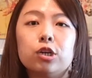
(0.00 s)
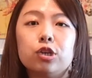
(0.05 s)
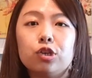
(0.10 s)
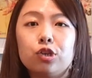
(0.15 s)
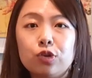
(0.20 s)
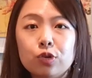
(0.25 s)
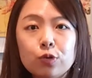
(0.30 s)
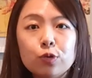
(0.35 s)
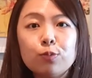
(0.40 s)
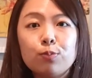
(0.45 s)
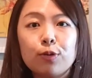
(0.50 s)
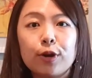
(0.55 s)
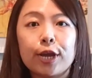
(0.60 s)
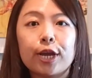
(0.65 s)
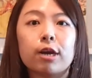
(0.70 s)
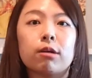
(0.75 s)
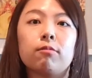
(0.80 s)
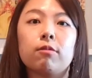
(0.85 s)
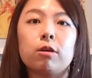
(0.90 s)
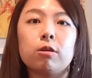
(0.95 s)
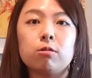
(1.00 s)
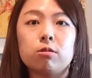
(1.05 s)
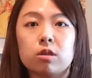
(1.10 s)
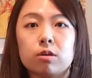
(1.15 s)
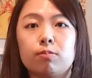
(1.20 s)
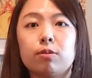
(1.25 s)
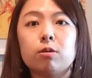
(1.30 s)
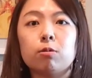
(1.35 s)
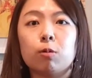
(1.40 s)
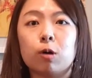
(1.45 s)
do bring a
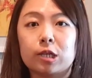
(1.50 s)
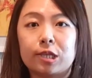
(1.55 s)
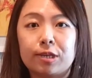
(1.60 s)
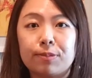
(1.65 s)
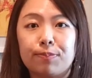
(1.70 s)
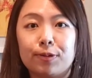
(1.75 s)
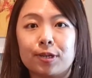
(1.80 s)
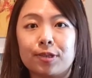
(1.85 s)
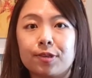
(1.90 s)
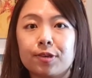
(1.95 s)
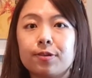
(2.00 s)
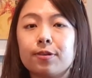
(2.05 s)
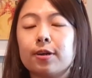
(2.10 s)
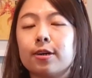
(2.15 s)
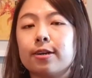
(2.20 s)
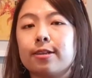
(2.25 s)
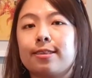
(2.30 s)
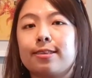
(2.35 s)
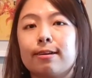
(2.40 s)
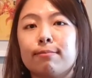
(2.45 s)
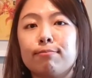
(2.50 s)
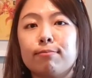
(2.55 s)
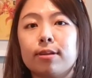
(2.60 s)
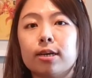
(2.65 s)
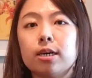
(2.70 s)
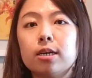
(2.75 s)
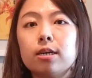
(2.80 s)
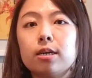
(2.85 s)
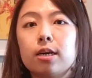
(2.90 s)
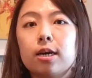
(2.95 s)
reusable water bottle or a
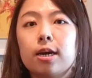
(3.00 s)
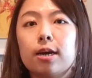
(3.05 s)
tumbler,